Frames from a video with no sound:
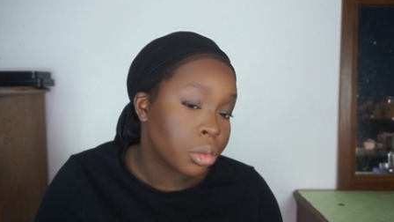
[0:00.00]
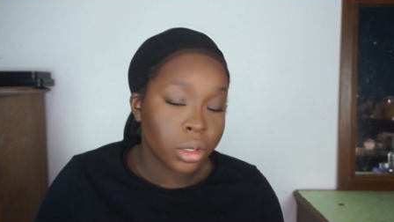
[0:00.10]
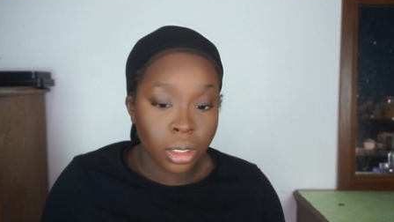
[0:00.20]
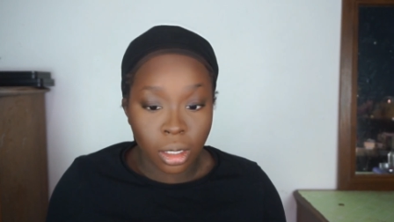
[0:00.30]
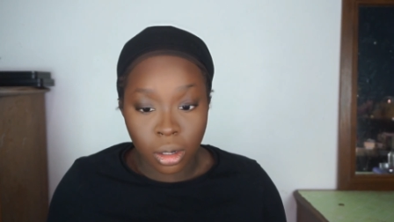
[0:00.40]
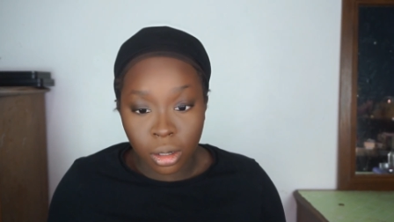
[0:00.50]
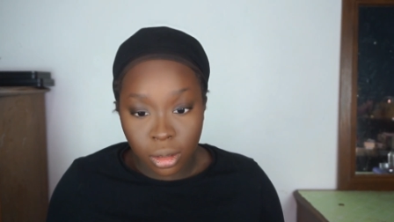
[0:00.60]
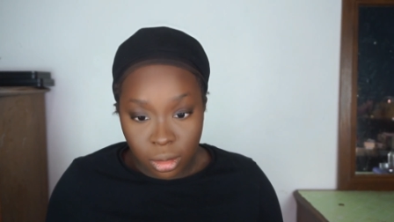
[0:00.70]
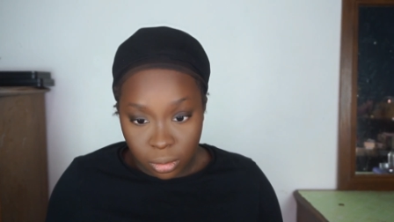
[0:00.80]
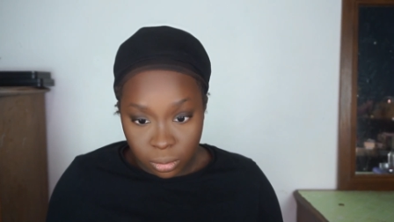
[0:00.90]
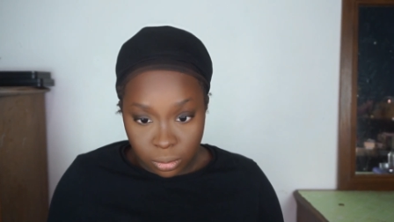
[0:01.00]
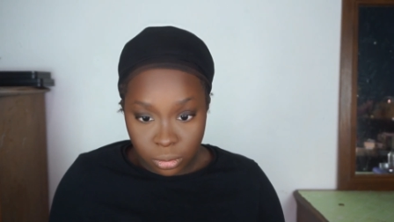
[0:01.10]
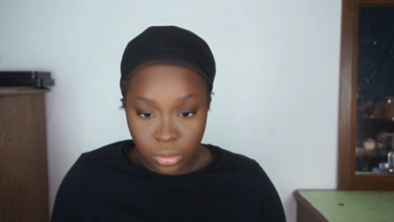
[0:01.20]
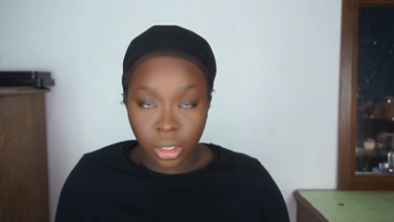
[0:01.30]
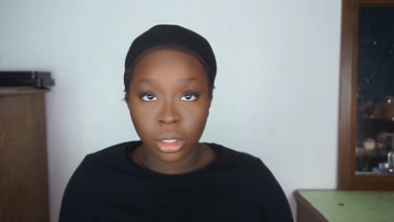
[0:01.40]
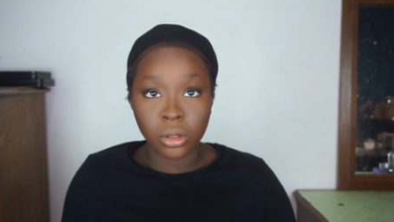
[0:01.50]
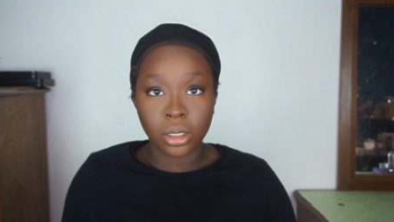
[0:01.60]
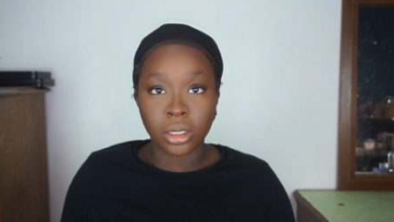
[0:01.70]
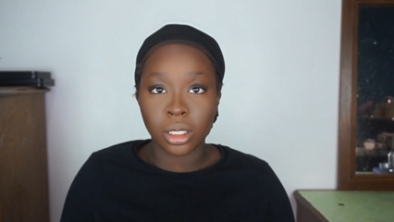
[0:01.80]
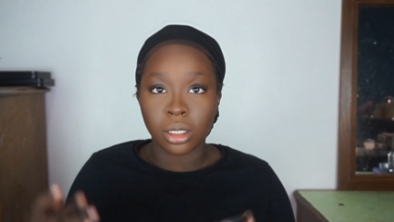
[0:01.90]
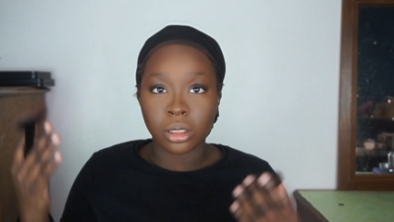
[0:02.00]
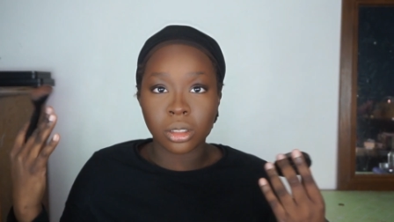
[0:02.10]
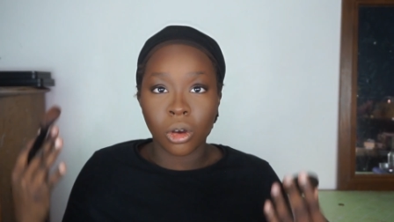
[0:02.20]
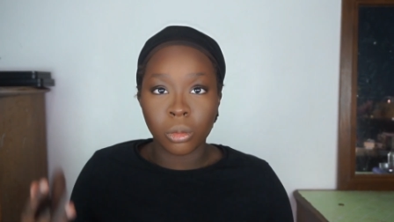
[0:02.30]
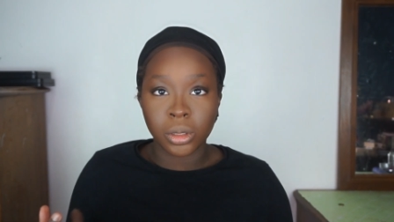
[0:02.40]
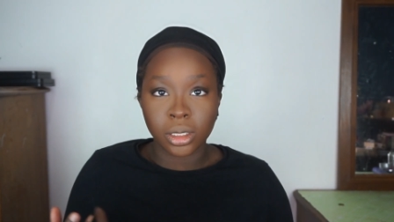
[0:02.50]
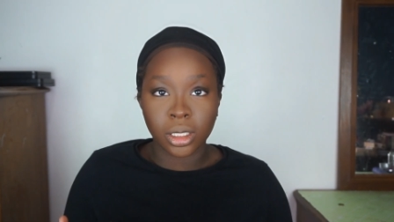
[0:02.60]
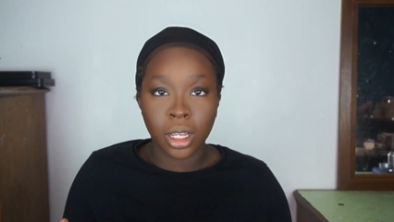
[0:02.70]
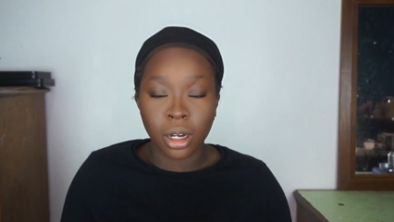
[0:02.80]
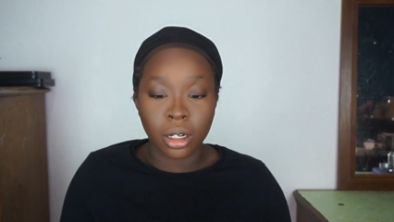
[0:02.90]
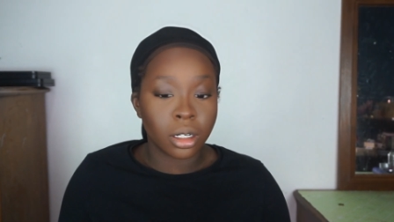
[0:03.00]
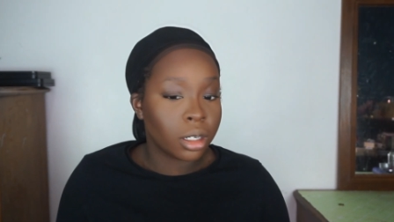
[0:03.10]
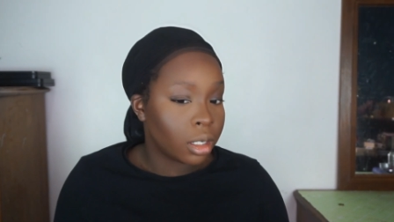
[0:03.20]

putting it on. Like you could see the sculpt is there.